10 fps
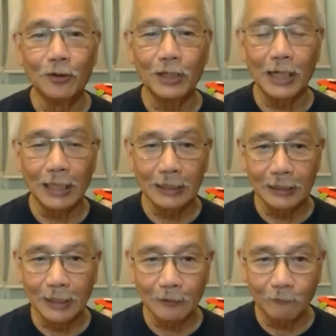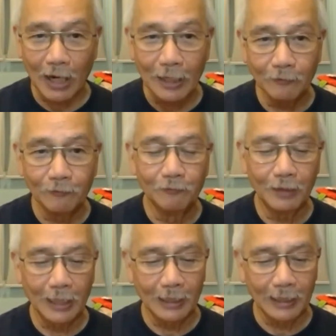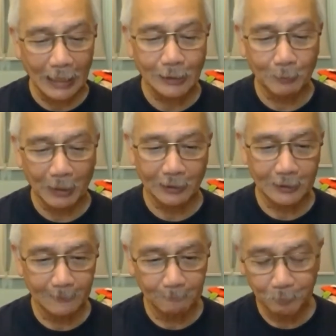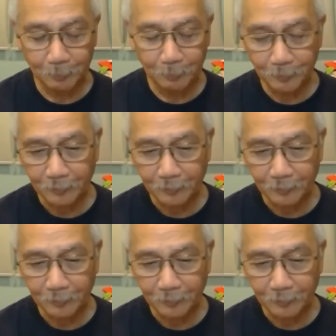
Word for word: to look at uh, five uh, aspects.